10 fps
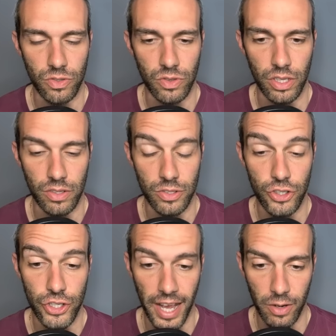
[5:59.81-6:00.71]
the
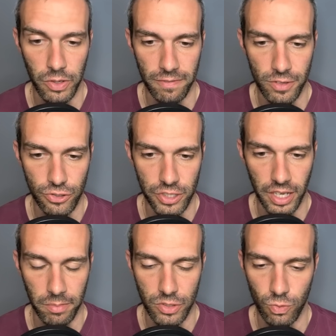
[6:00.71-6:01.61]
Shadow Confusion
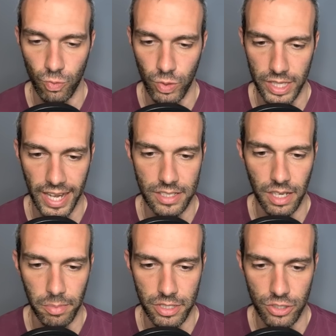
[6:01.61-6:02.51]
damage really adds
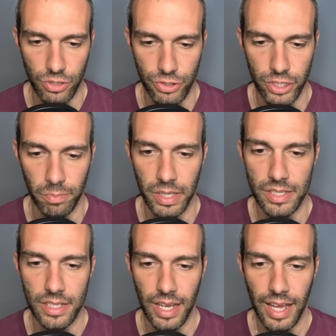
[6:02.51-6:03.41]
up. It's a 2-shield beast.